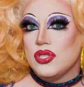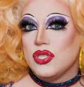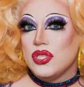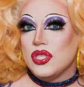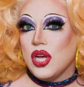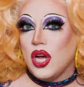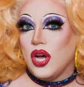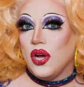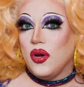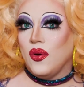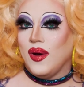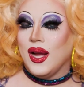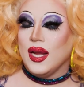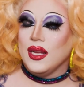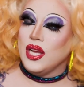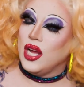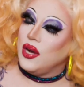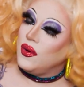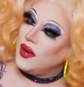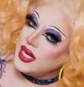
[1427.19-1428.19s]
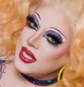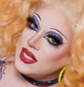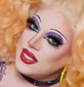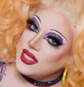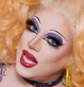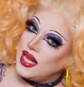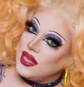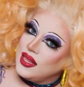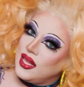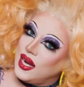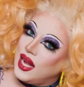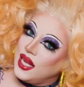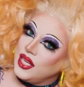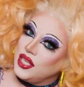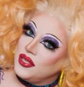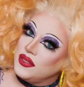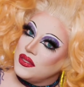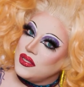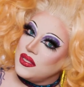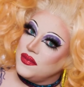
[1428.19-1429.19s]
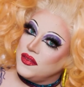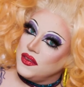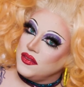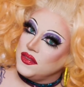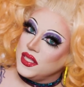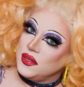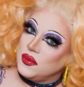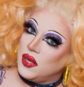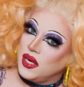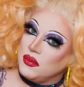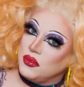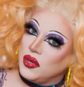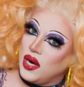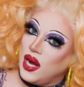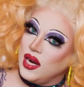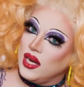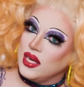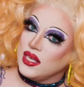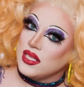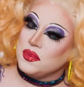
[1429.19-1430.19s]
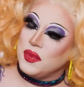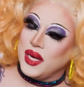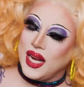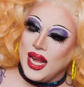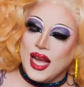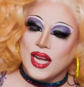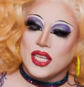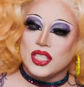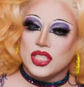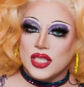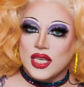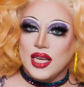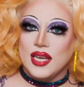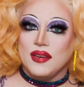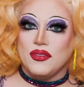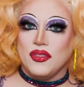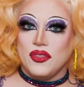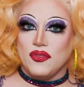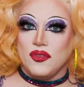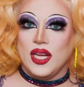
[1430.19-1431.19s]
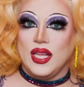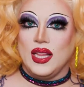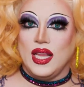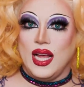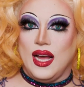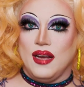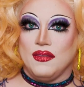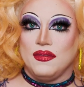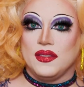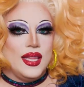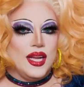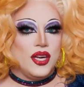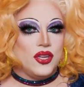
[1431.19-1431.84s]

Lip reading: So I know I said that I used 51 products, but I actually have three left.